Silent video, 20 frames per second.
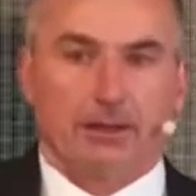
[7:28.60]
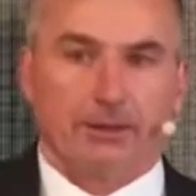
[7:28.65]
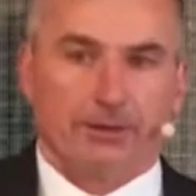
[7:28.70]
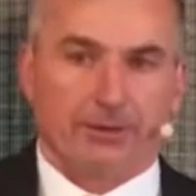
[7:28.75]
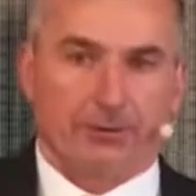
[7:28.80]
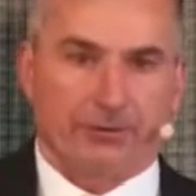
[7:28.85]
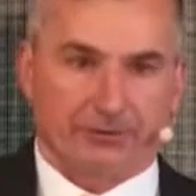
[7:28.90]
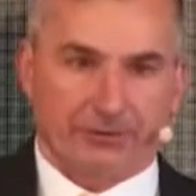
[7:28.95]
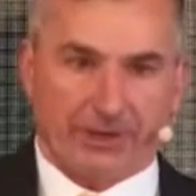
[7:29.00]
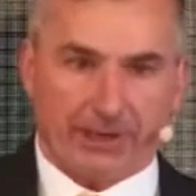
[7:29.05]

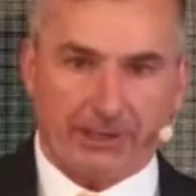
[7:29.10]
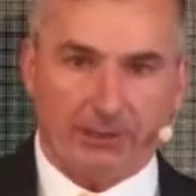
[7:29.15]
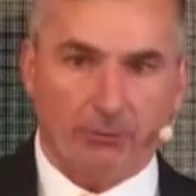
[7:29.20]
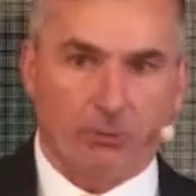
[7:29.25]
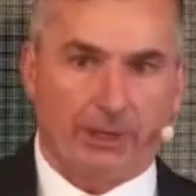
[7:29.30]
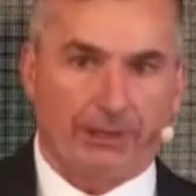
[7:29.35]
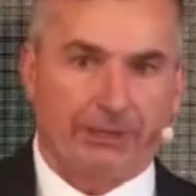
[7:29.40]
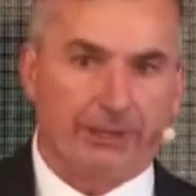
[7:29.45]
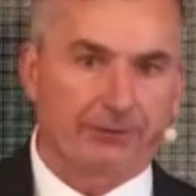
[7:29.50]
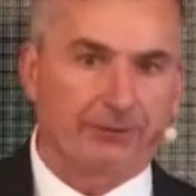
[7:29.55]
The second
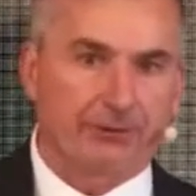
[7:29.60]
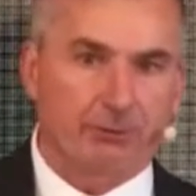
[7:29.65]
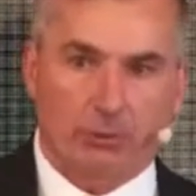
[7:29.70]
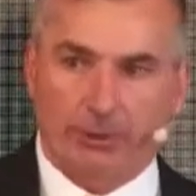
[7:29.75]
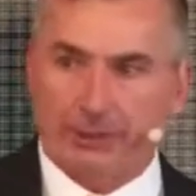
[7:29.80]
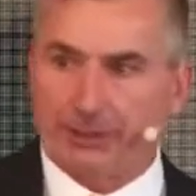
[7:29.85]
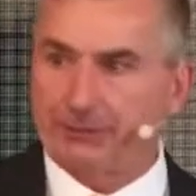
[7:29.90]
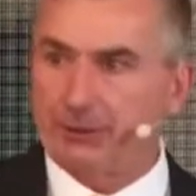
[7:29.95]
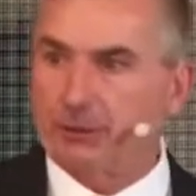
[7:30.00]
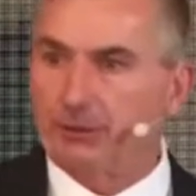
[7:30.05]
one is, and we're
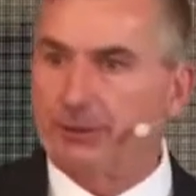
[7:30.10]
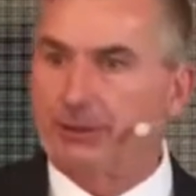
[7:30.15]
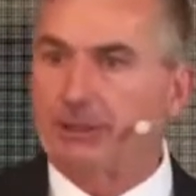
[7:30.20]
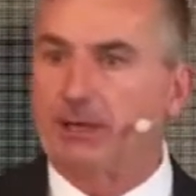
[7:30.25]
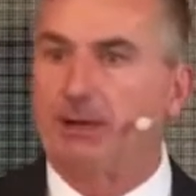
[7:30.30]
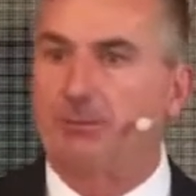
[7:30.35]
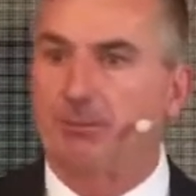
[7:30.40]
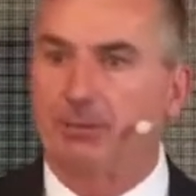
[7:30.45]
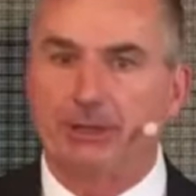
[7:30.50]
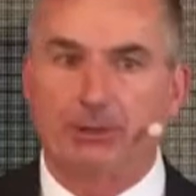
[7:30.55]
not the only
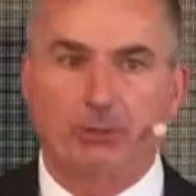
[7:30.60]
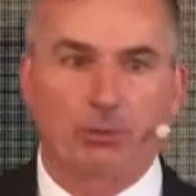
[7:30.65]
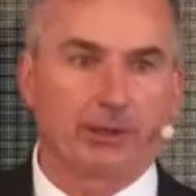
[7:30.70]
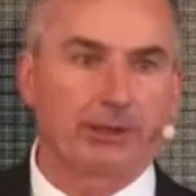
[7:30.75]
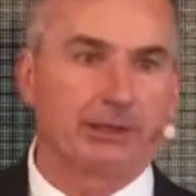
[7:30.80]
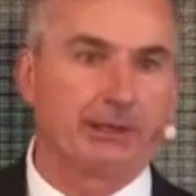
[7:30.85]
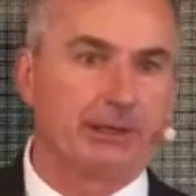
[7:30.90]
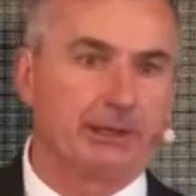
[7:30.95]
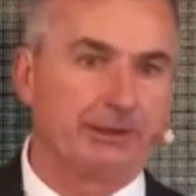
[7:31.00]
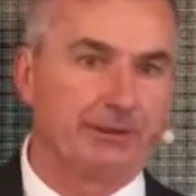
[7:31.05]
company
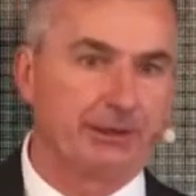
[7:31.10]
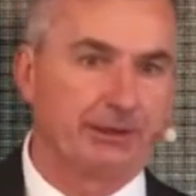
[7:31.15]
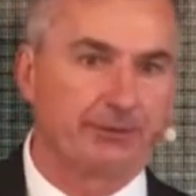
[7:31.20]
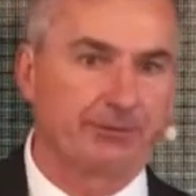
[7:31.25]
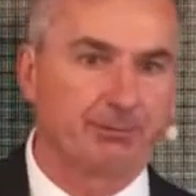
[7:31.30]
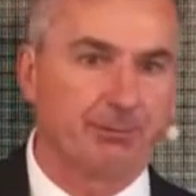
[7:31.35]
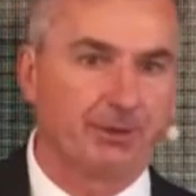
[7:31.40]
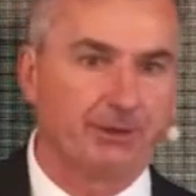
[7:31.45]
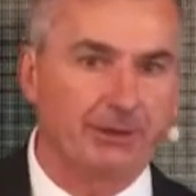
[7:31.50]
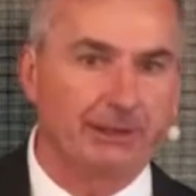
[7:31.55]
working on
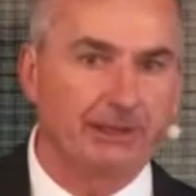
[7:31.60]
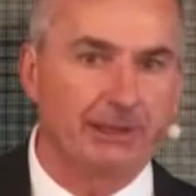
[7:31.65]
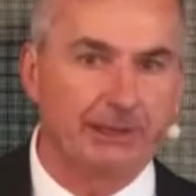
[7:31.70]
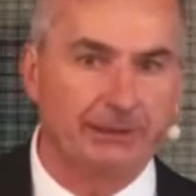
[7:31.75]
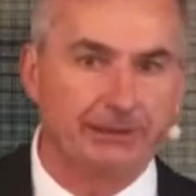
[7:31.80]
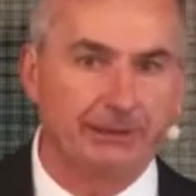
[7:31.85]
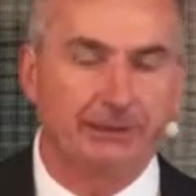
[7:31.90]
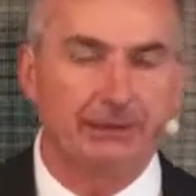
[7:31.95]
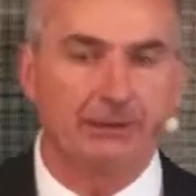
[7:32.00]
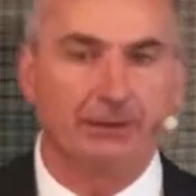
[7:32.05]
this, but the
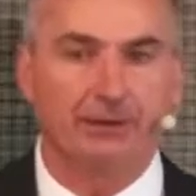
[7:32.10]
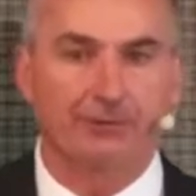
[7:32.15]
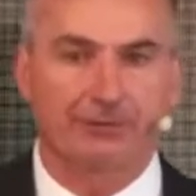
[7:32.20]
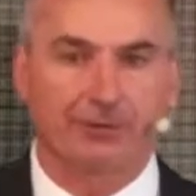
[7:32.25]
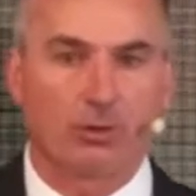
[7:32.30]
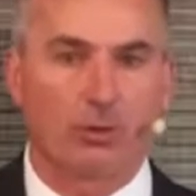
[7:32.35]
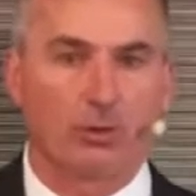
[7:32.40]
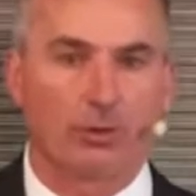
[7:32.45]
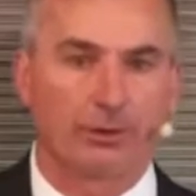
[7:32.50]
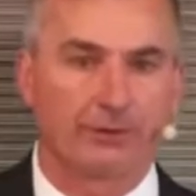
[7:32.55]
idea, of
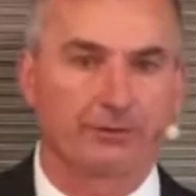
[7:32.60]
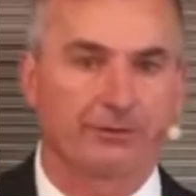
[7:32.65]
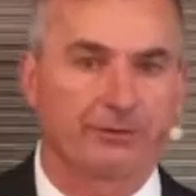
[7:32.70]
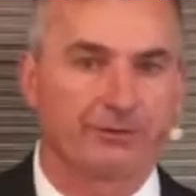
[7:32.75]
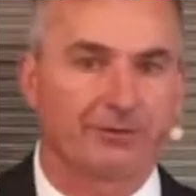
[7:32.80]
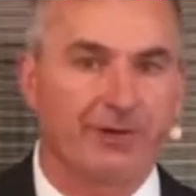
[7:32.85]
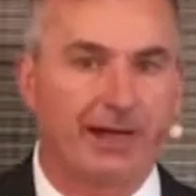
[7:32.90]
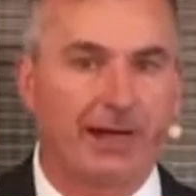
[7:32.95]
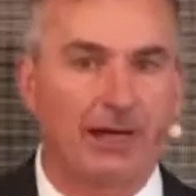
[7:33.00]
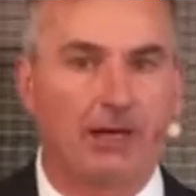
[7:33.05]
course,
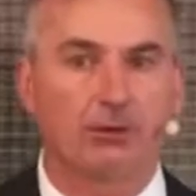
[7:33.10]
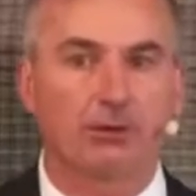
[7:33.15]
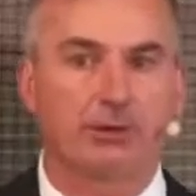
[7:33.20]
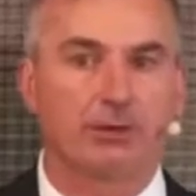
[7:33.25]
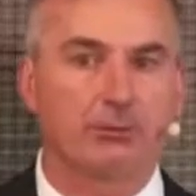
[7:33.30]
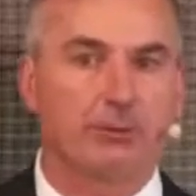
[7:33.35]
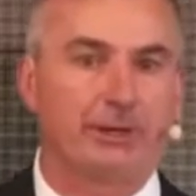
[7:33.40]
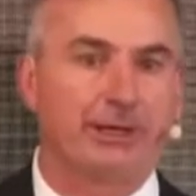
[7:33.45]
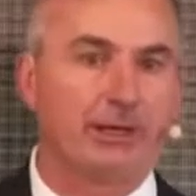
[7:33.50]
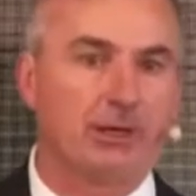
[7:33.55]
of how
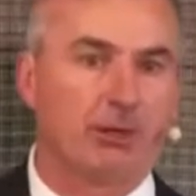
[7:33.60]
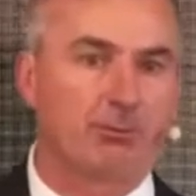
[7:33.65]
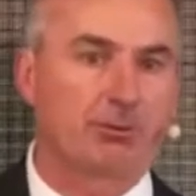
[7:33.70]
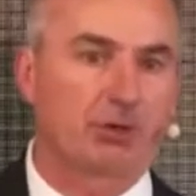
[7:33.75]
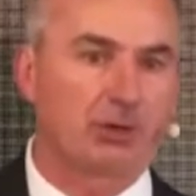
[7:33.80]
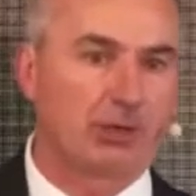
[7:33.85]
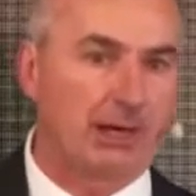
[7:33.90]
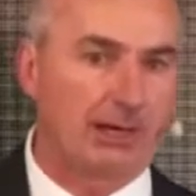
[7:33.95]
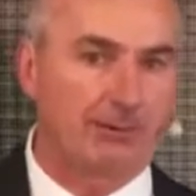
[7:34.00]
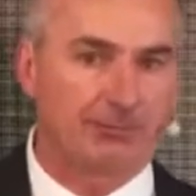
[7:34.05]
can we help
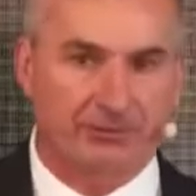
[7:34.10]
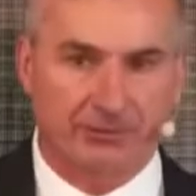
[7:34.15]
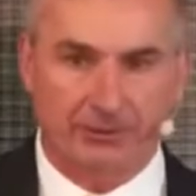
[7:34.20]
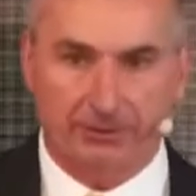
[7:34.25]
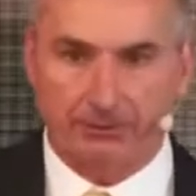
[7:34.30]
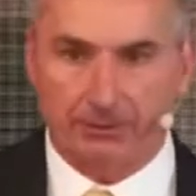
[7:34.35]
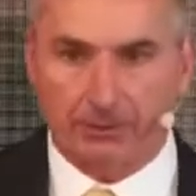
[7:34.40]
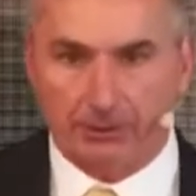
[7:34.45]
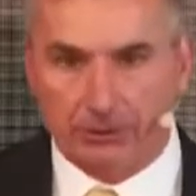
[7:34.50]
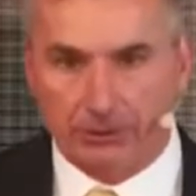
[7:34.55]
crops
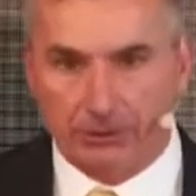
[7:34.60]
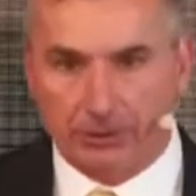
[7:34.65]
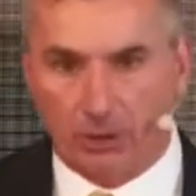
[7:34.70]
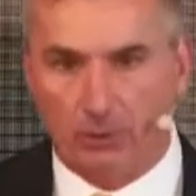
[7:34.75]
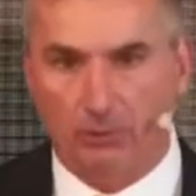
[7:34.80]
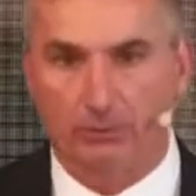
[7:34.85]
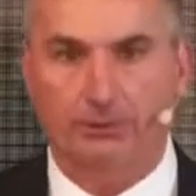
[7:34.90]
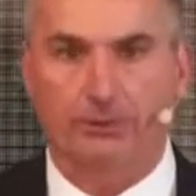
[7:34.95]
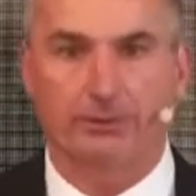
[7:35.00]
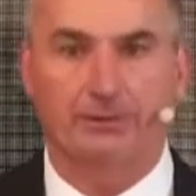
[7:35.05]
that
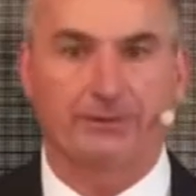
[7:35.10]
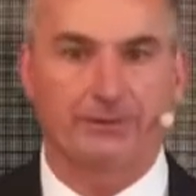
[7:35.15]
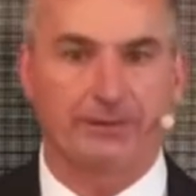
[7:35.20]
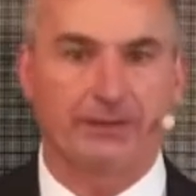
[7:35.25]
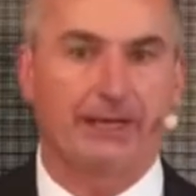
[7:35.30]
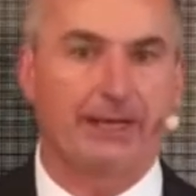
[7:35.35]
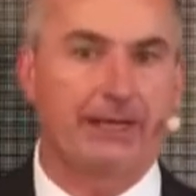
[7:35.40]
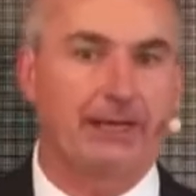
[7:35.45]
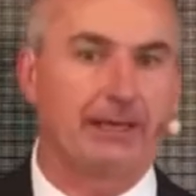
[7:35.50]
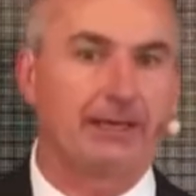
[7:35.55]
don't
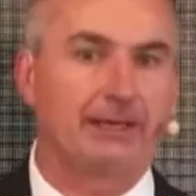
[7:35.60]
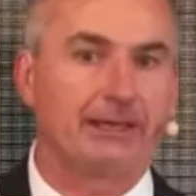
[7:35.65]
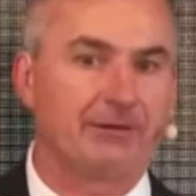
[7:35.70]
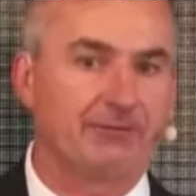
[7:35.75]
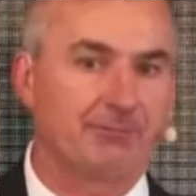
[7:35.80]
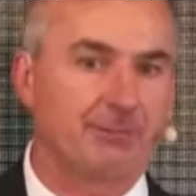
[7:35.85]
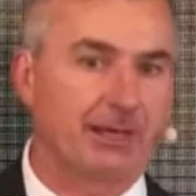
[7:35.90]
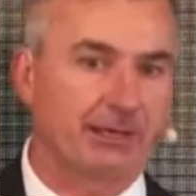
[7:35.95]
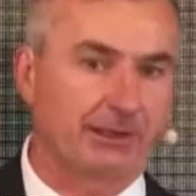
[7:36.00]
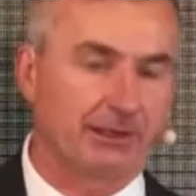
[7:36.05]
today
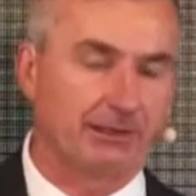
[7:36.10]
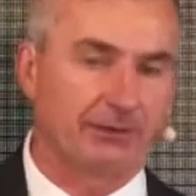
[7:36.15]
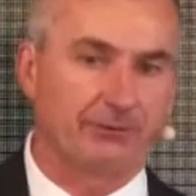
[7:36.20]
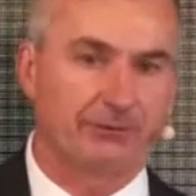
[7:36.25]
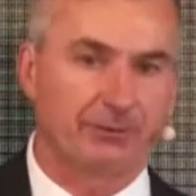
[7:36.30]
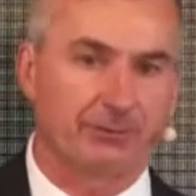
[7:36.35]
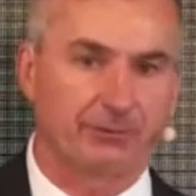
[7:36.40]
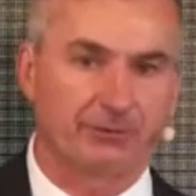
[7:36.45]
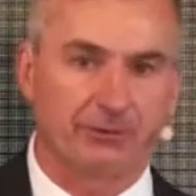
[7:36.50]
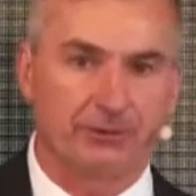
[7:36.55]
have
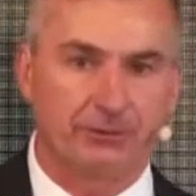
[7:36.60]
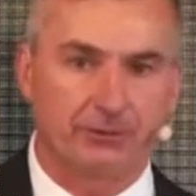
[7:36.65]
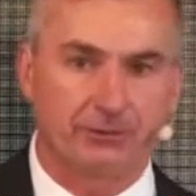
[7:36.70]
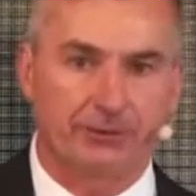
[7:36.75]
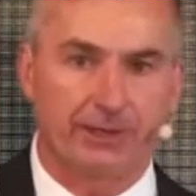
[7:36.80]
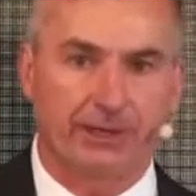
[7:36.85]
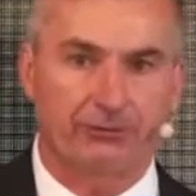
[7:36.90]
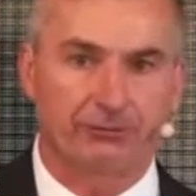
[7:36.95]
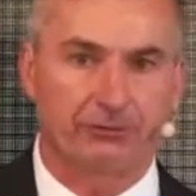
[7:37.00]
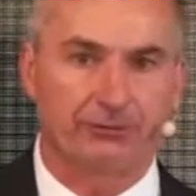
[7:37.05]
mechanisms to do
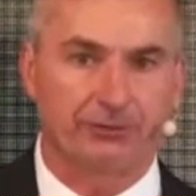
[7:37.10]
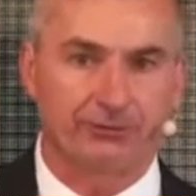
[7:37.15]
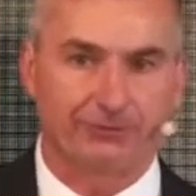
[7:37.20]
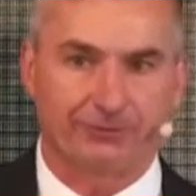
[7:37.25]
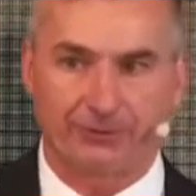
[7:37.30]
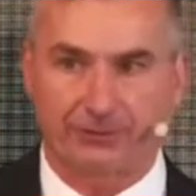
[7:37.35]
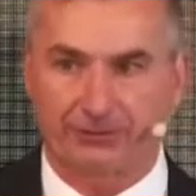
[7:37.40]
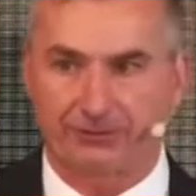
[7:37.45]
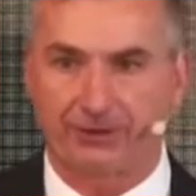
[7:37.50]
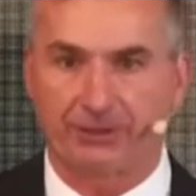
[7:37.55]
nitrogen
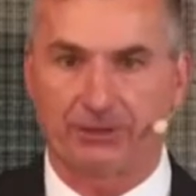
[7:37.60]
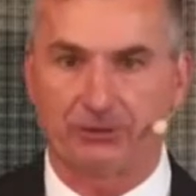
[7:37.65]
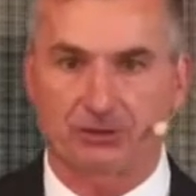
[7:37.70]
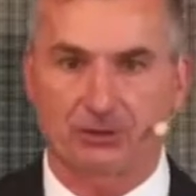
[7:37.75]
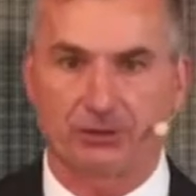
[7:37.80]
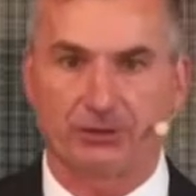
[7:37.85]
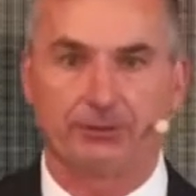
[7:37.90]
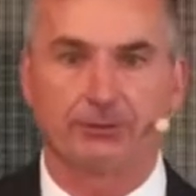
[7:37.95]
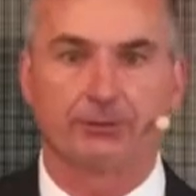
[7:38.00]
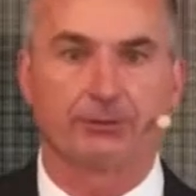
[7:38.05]

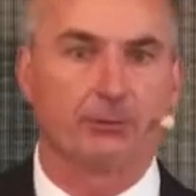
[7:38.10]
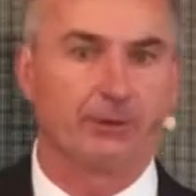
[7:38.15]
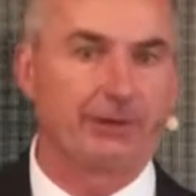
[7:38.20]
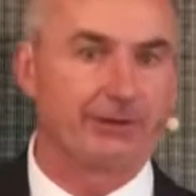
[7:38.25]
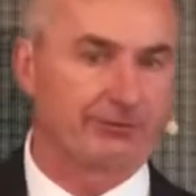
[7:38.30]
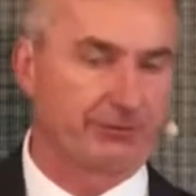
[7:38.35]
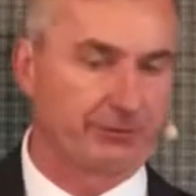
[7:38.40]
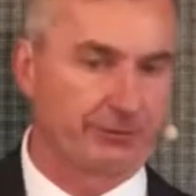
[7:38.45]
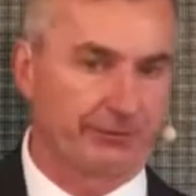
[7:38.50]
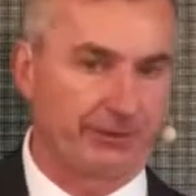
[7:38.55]
fixation the way,
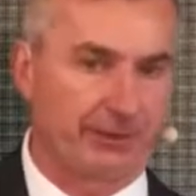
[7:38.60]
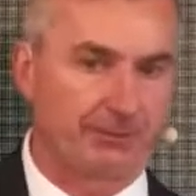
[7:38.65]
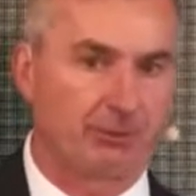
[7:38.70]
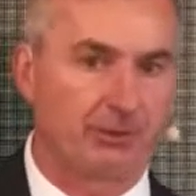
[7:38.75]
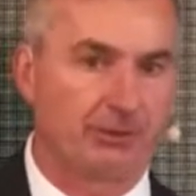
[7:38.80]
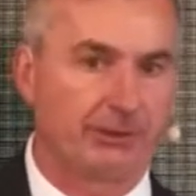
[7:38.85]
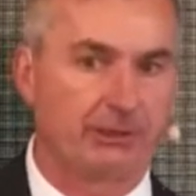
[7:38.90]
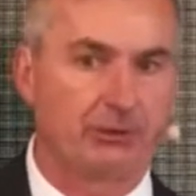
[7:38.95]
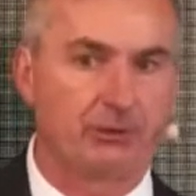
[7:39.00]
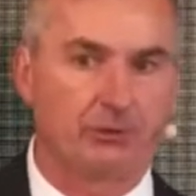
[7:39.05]
for
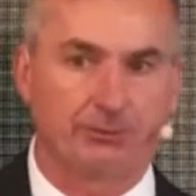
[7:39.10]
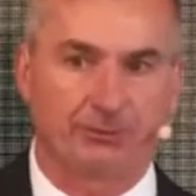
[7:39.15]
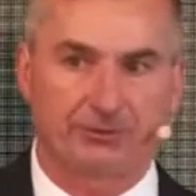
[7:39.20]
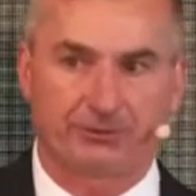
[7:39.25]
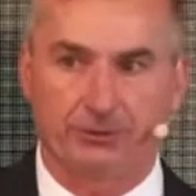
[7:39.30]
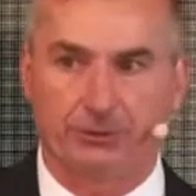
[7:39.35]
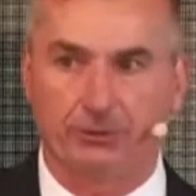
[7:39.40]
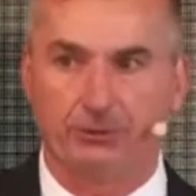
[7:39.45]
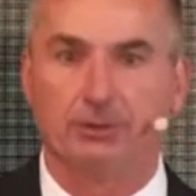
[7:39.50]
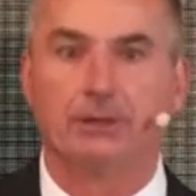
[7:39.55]
example, legumes
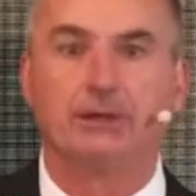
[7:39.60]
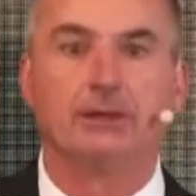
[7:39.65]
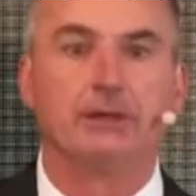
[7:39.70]
do.